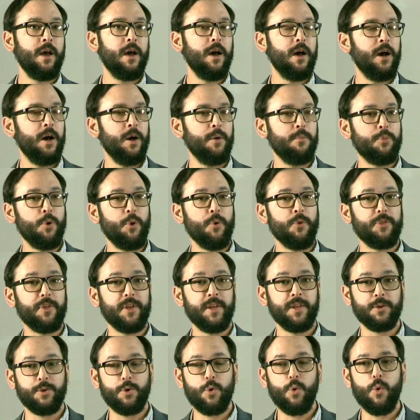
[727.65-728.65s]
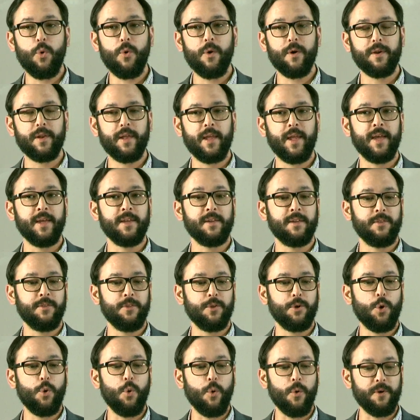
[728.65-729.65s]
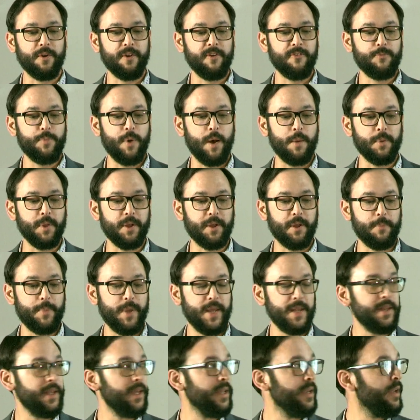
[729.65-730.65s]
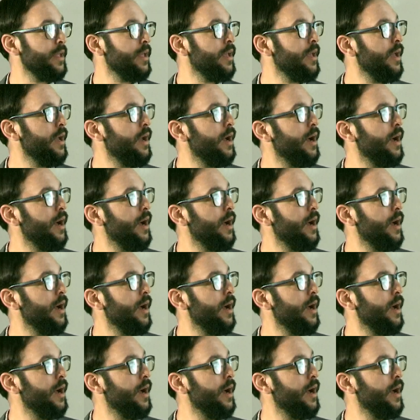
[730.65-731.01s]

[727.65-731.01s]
both in court and in the court of public opinion?